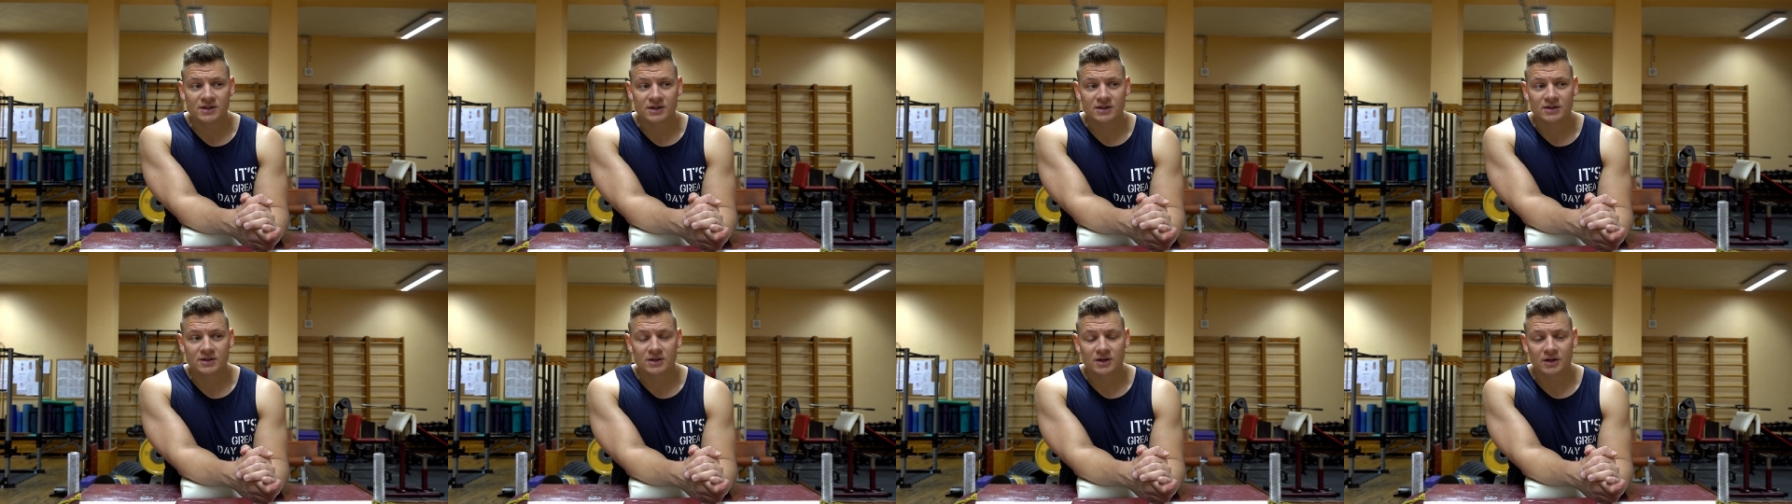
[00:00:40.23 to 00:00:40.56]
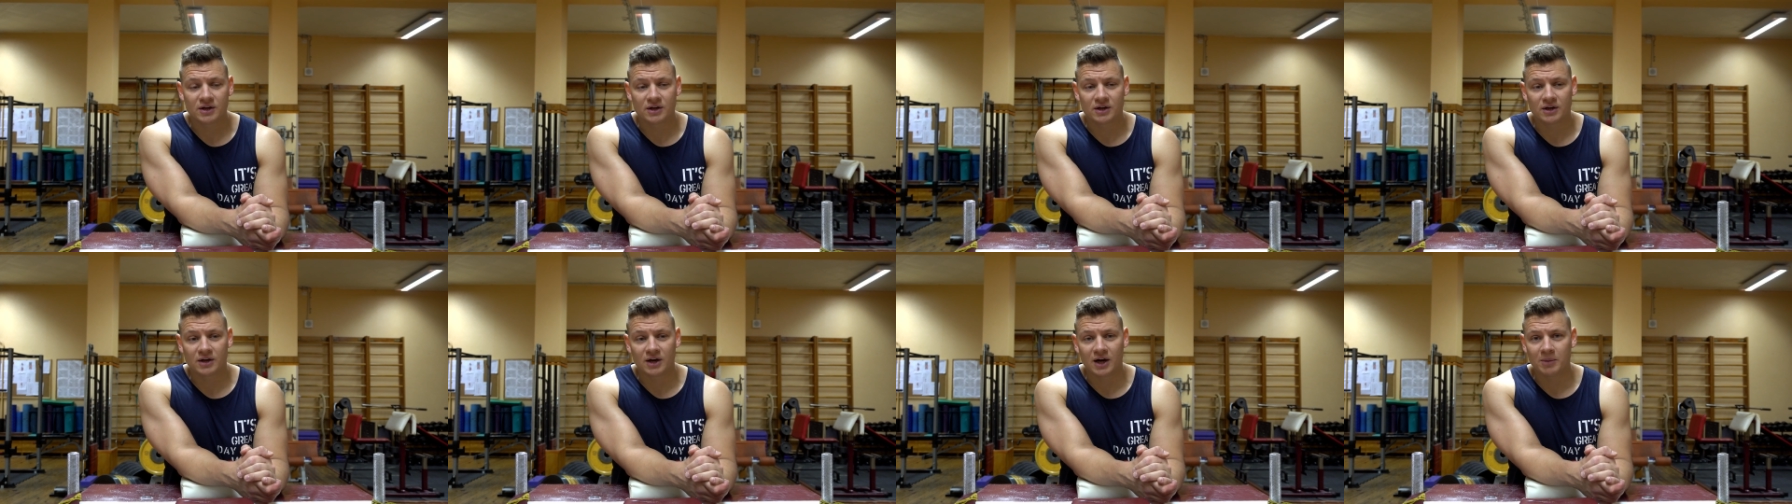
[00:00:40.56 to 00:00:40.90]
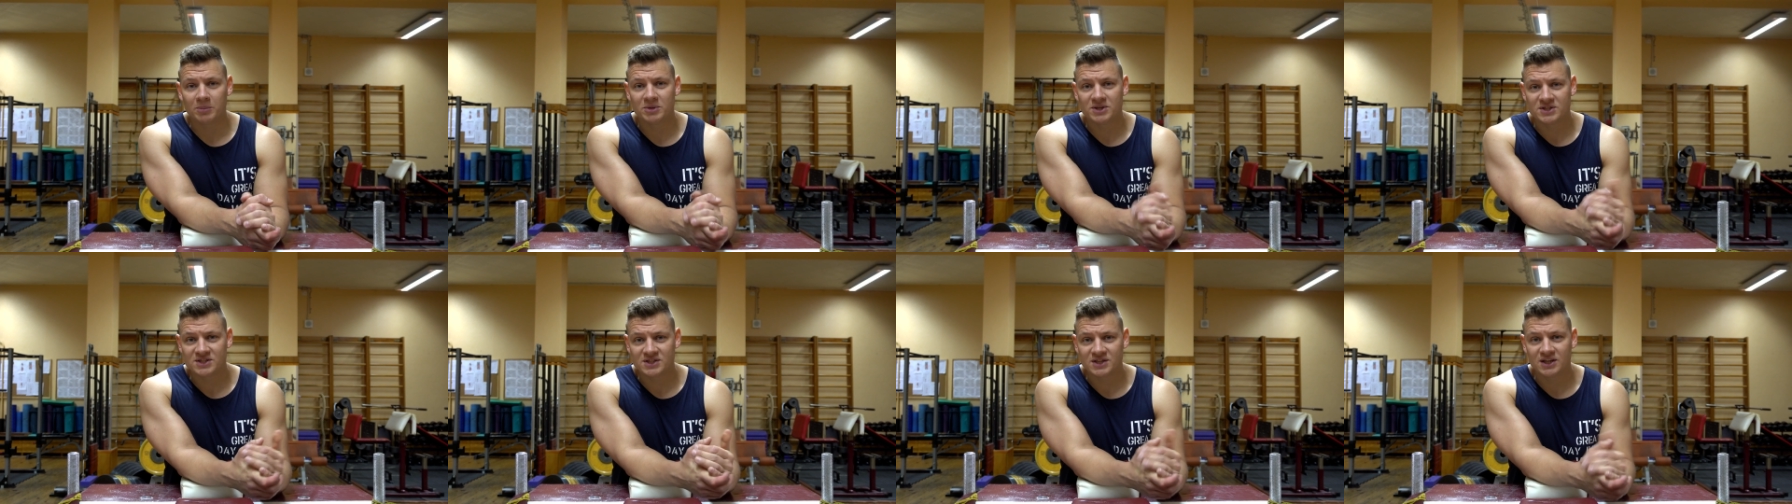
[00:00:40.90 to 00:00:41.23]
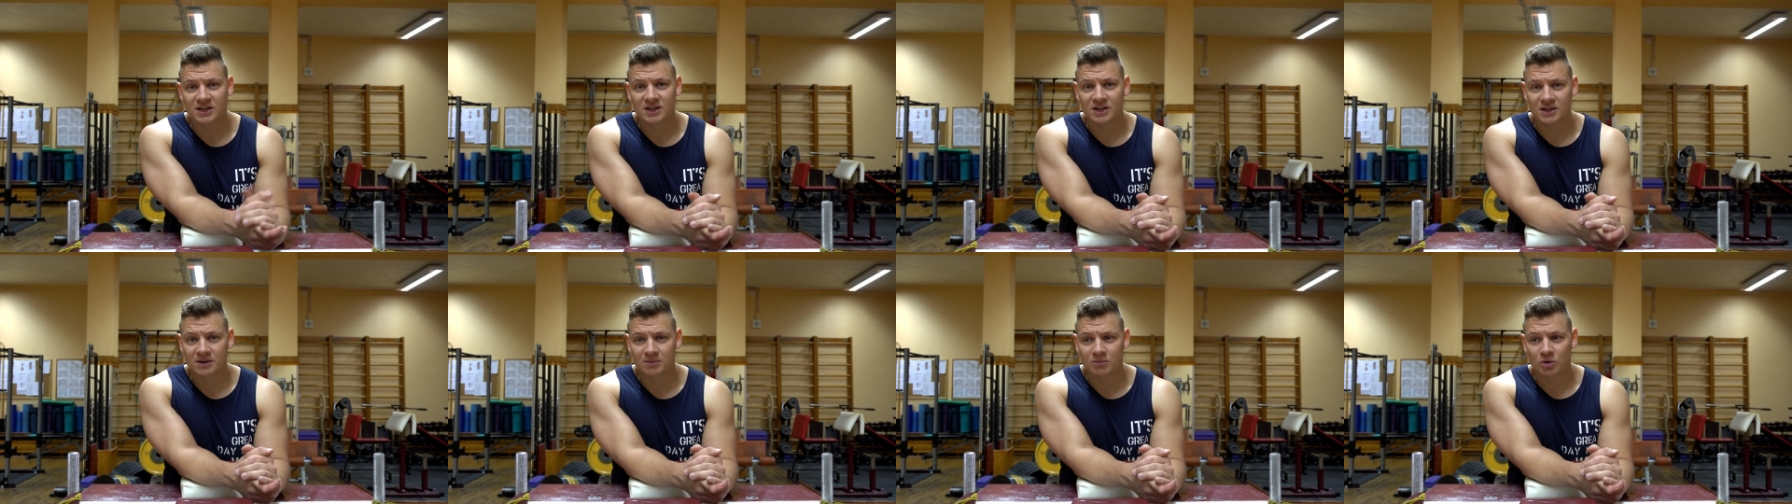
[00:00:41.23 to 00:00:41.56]
and uh, I've been
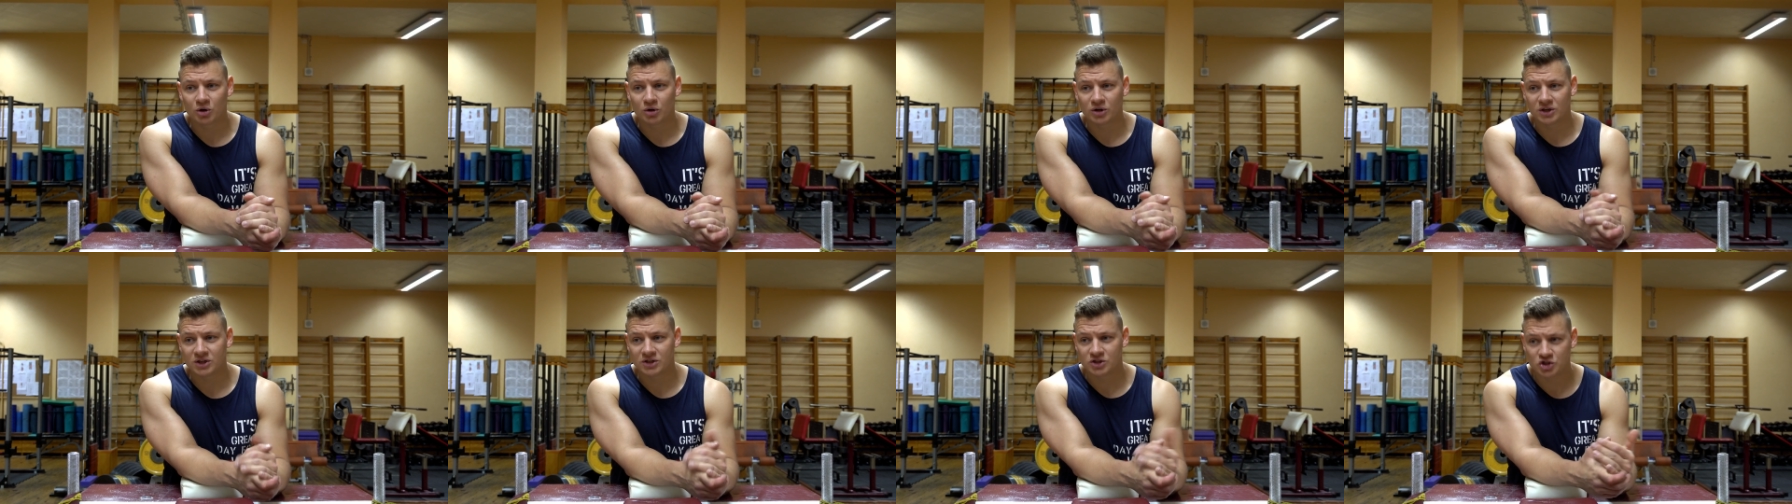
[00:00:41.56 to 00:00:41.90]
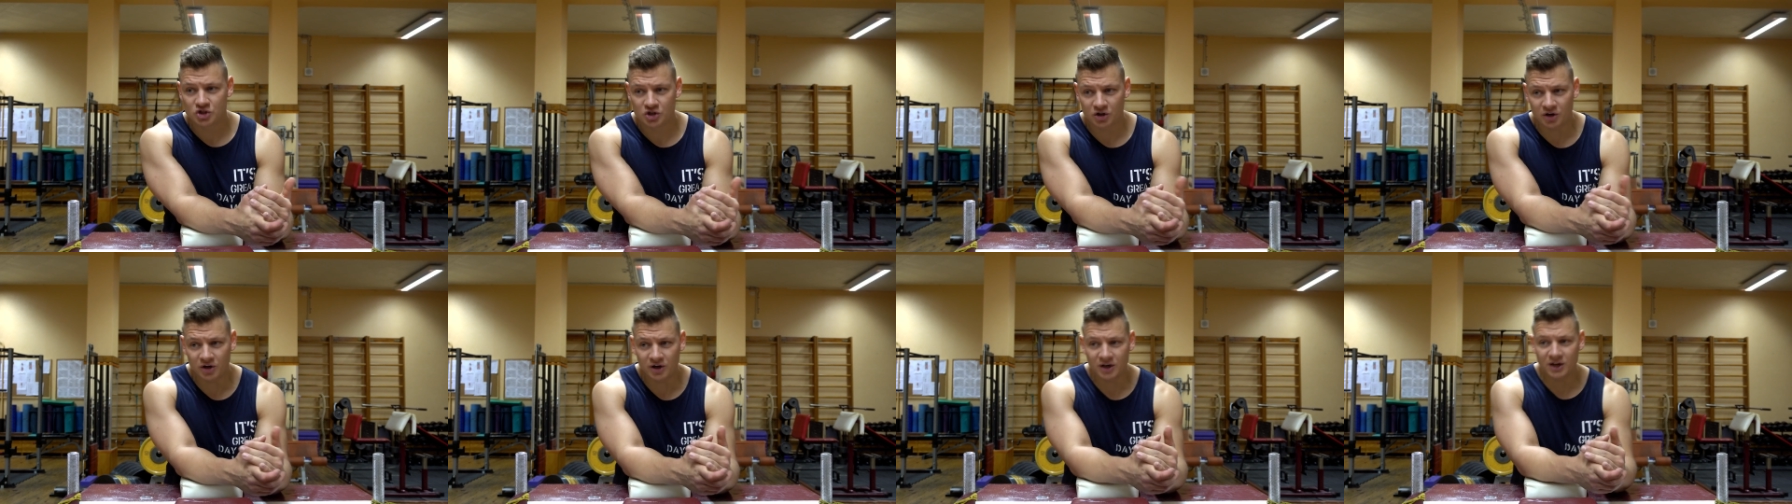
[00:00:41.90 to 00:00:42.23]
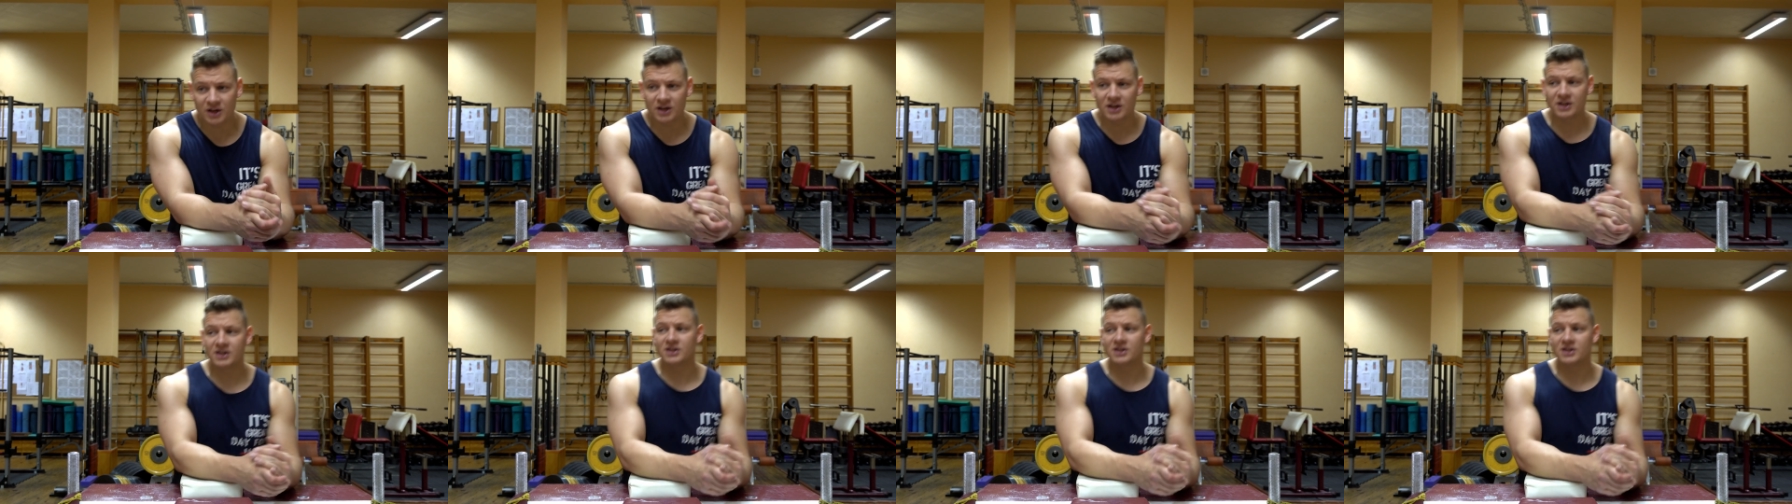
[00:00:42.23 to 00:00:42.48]
seeing him on his journey.